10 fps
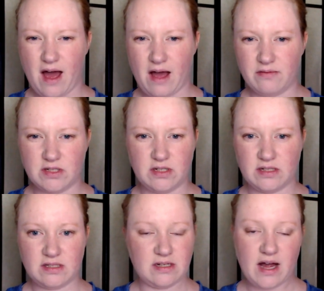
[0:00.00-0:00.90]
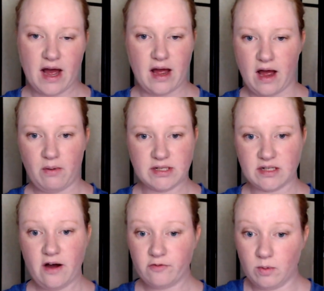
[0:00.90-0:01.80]
I wasn't
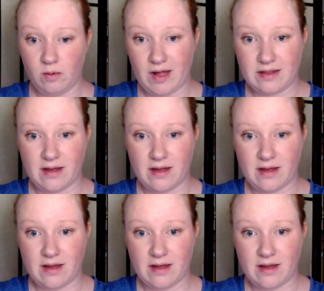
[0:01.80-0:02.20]
comfortable with.